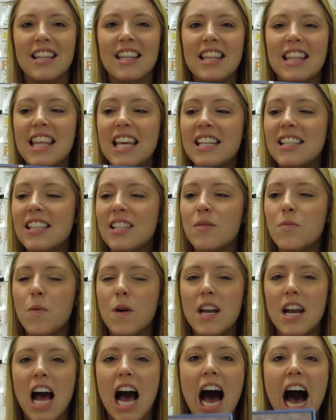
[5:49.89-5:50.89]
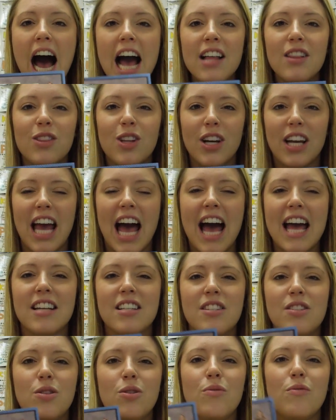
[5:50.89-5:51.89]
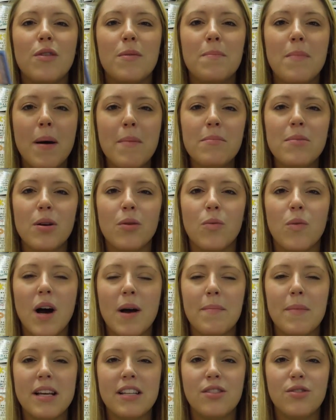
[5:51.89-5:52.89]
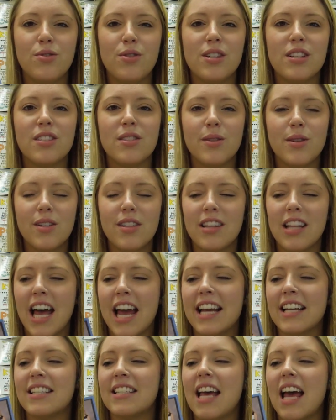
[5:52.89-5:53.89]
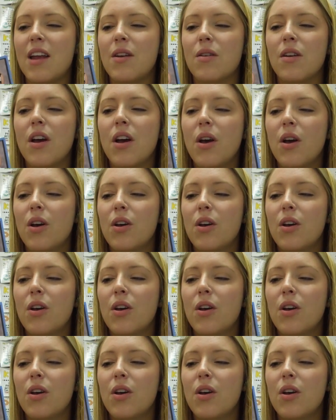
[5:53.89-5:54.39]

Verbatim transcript: This is what I look at to remember what my students look like and